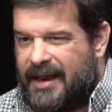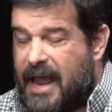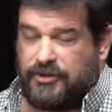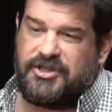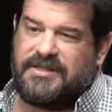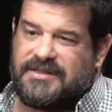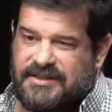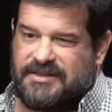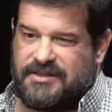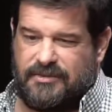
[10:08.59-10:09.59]
Now,
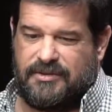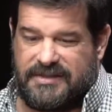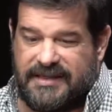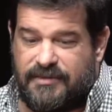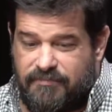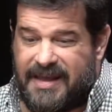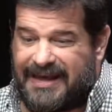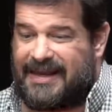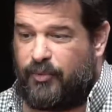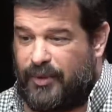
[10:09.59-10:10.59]
Jesus did
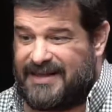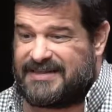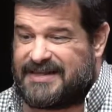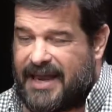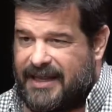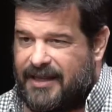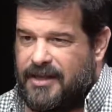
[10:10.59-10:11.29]
mean it when he said it.